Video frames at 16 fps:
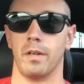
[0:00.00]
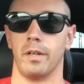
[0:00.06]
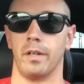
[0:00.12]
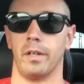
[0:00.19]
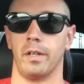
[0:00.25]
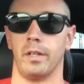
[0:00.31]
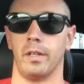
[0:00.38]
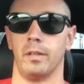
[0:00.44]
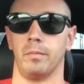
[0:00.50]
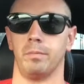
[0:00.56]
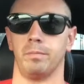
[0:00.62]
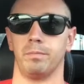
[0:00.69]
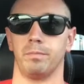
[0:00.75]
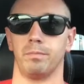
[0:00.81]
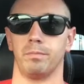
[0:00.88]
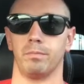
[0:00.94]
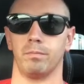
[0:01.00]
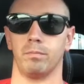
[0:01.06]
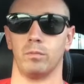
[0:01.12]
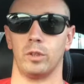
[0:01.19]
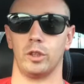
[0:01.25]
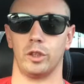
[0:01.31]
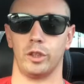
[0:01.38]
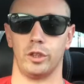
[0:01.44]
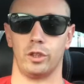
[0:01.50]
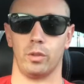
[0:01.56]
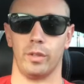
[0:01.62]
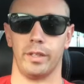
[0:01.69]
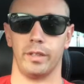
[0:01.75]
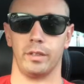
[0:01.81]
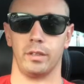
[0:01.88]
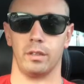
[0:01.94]
When she
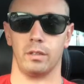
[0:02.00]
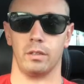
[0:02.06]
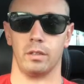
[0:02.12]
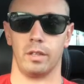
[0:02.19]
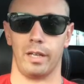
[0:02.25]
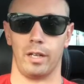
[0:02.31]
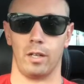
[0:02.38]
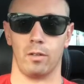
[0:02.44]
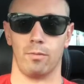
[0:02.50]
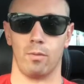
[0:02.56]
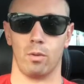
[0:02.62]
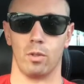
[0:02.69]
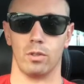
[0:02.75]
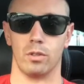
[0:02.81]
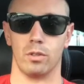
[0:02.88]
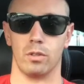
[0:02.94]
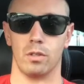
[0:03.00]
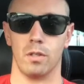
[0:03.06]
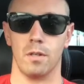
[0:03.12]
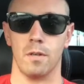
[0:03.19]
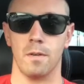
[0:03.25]
joined the Air Force